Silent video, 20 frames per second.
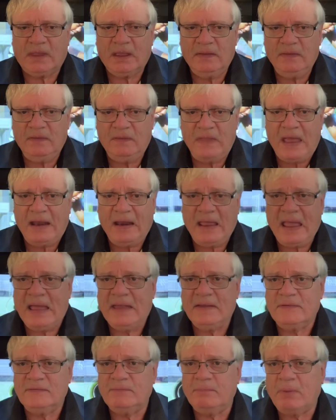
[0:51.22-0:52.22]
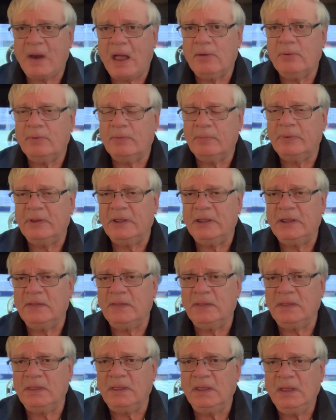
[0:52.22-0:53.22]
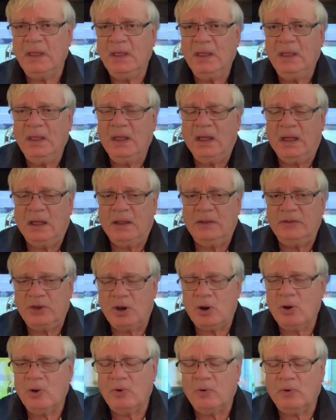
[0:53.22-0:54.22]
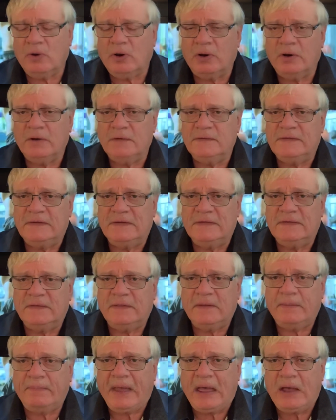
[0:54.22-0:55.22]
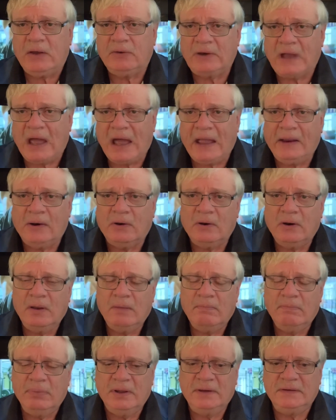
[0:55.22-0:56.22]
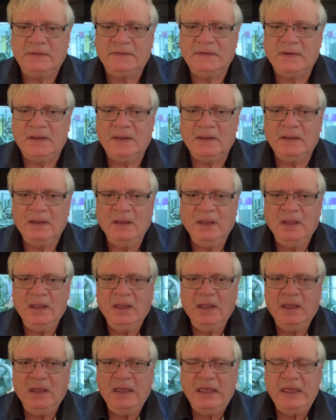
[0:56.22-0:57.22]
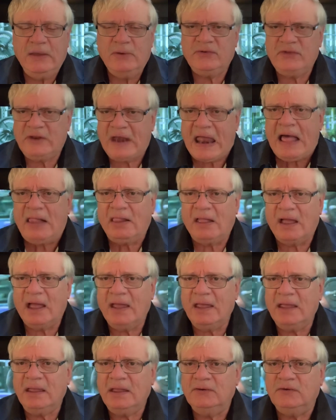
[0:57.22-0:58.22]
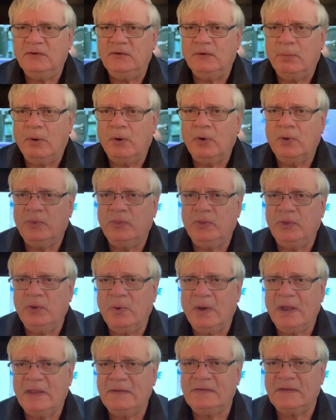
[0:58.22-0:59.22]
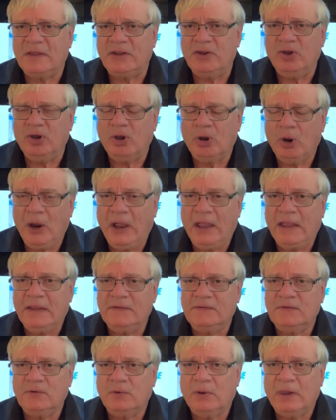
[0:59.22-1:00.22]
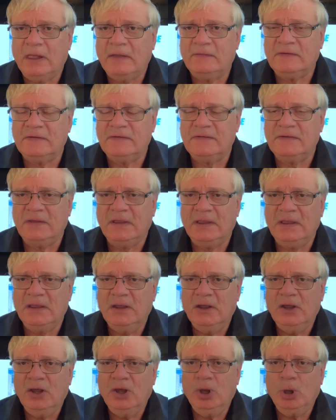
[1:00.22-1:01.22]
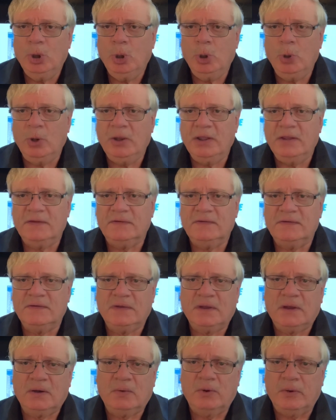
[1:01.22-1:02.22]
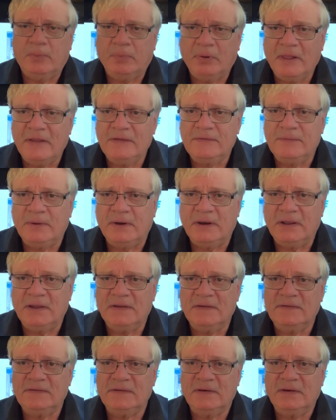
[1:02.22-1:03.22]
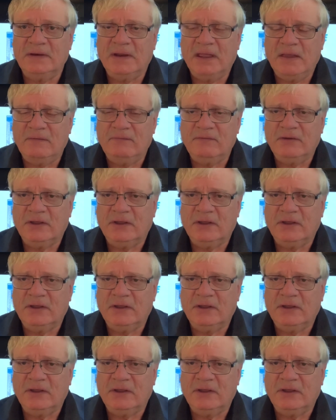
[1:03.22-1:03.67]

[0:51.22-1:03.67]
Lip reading: That has probably the euro currencies and the pound higher, but he was an ally to both US and Ukraine. So we'll have to see who his replacement is and if it